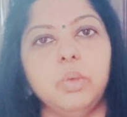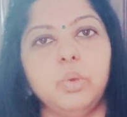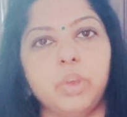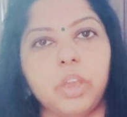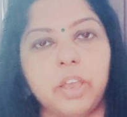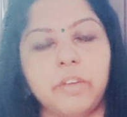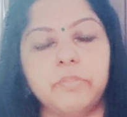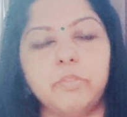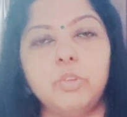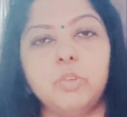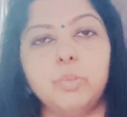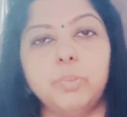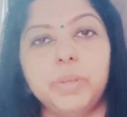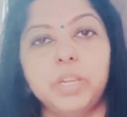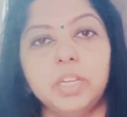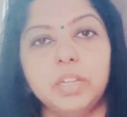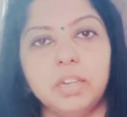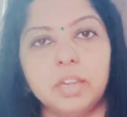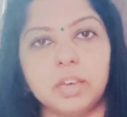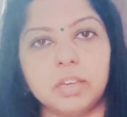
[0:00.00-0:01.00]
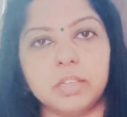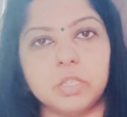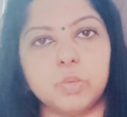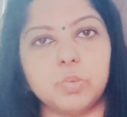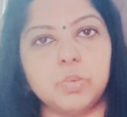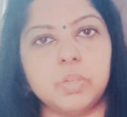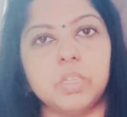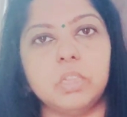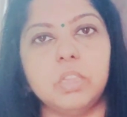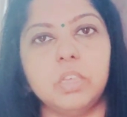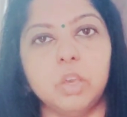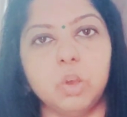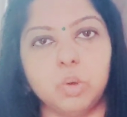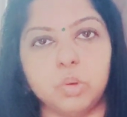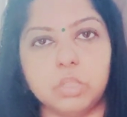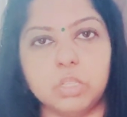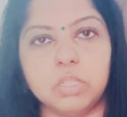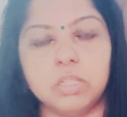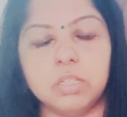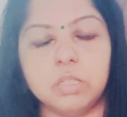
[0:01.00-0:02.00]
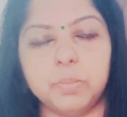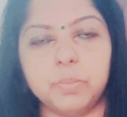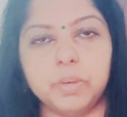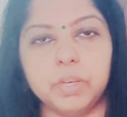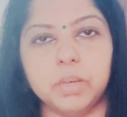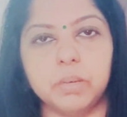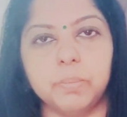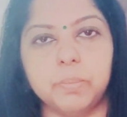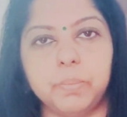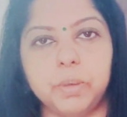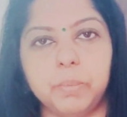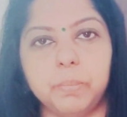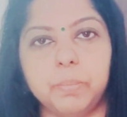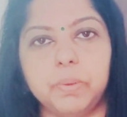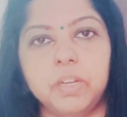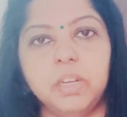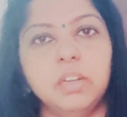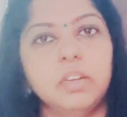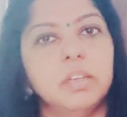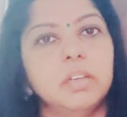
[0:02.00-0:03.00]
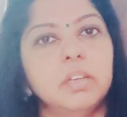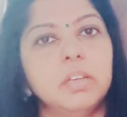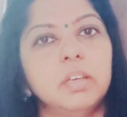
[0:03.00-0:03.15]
You have to be in touch with all these people